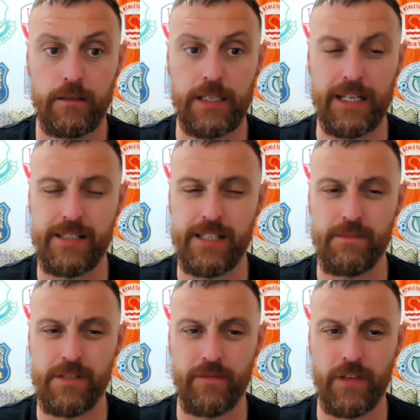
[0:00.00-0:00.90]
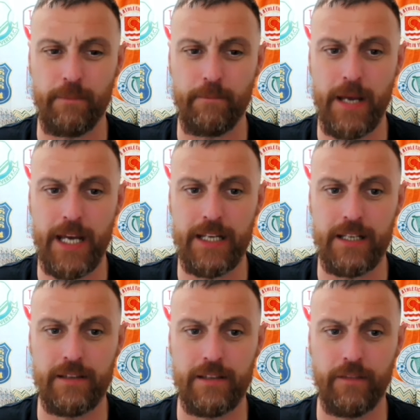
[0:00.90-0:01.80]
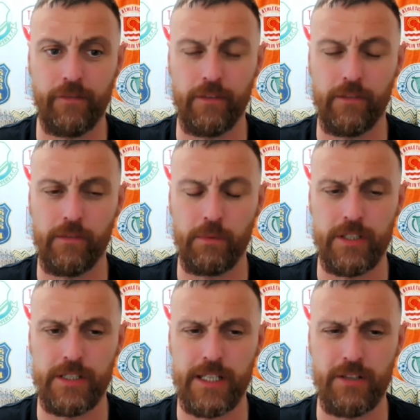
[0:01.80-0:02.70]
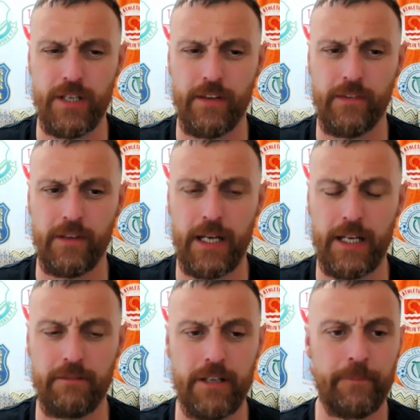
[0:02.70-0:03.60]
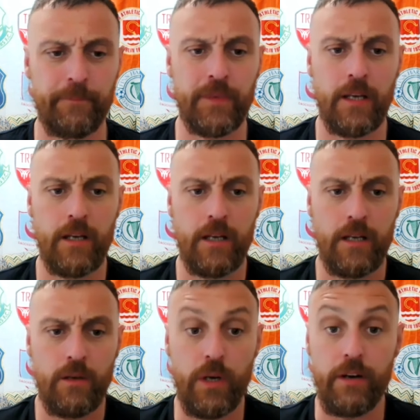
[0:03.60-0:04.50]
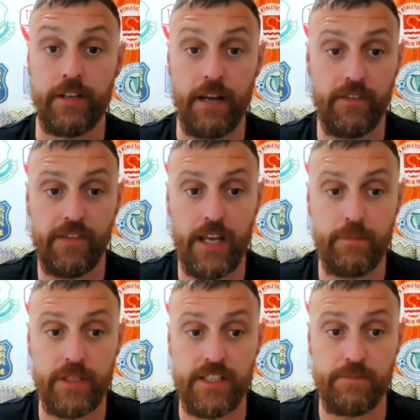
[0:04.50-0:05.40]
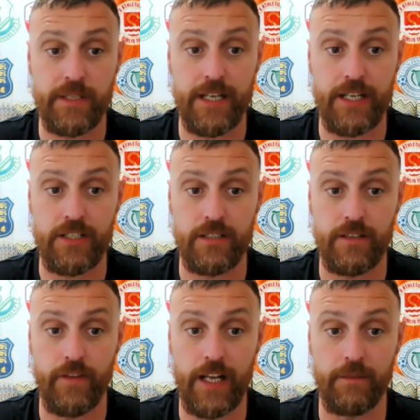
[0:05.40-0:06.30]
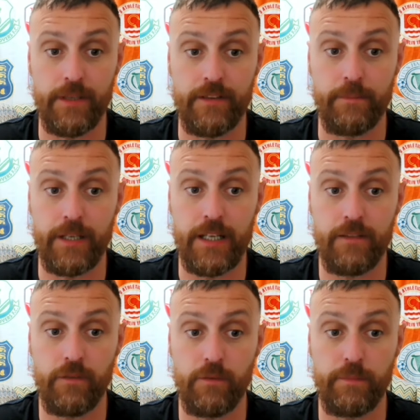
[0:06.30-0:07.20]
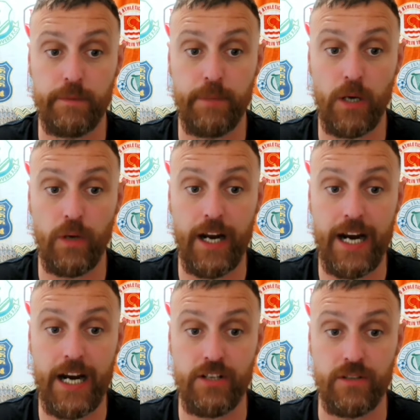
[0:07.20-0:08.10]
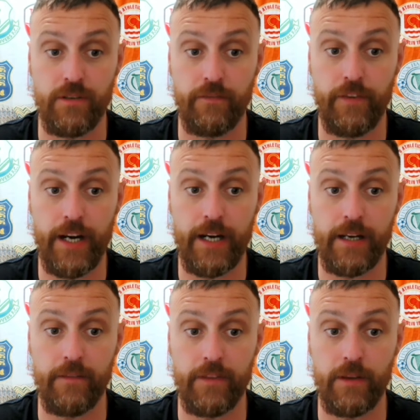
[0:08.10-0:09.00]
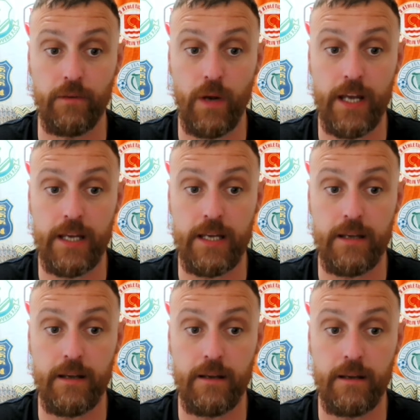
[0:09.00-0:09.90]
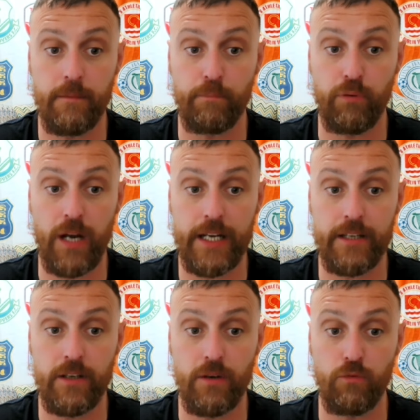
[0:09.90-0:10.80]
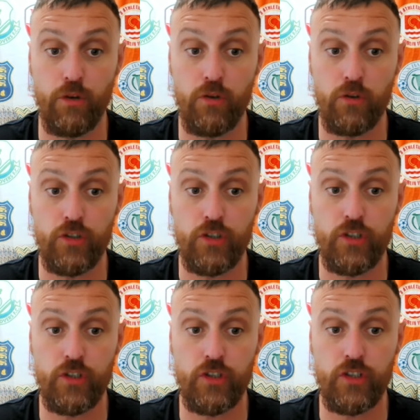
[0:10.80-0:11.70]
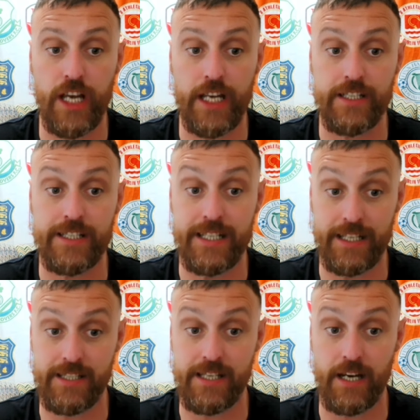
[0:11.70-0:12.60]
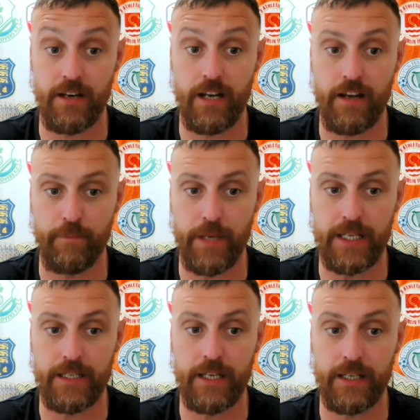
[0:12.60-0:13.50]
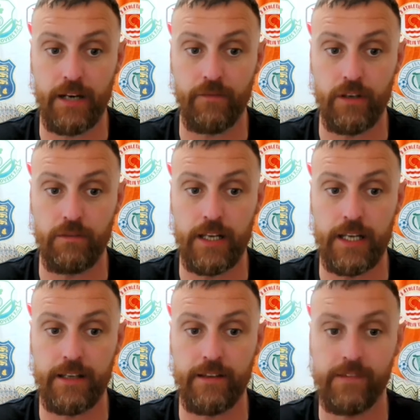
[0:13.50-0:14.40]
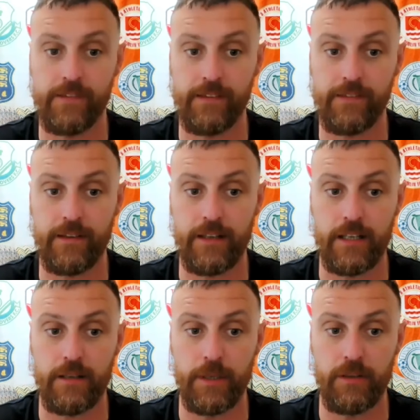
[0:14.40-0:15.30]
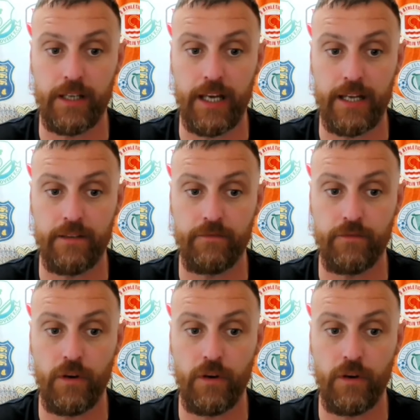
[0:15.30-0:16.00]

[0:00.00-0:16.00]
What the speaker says: that seems to have not made a difference, which is interesting. Anyway, we are devastated by this potential development and believe it would be both harsh and unfair given the way brand new rule changes this year have been, in our view, inconsistently communicated and